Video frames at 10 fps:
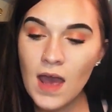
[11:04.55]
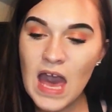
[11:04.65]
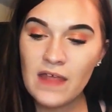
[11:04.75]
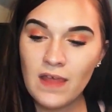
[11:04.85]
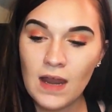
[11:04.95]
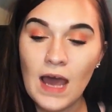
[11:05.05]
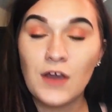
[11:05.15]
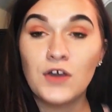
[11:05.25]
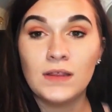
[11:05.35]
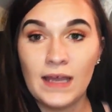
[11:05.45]
and then I
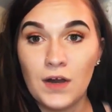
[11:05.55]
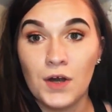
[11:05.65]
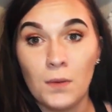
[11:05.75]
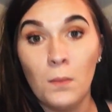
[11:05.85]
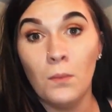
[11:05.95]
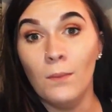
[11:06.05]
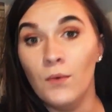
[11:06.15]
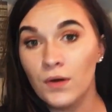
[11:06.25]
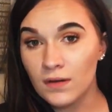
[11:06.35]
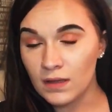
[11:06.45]
could layer
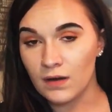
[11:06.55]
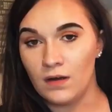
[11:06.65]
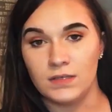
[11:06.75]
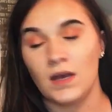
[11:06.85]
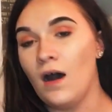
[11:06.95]
more glitter on